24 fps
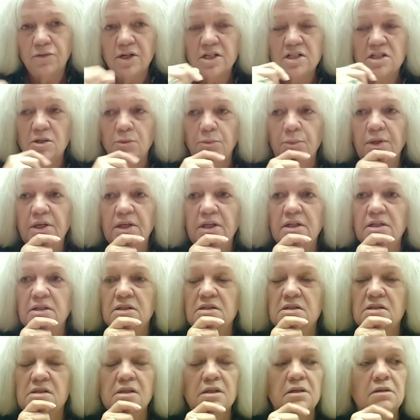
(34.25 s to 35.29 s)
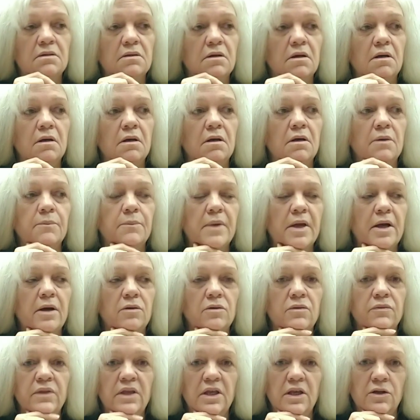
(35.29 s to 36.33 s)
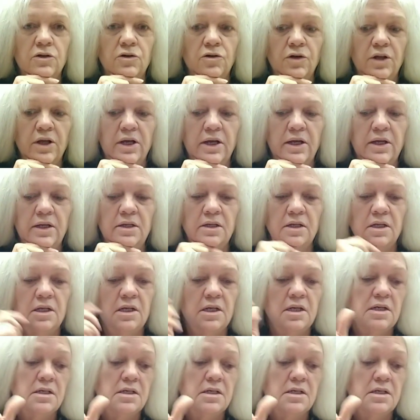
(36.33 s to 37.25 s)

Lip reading: recipes out on the internet.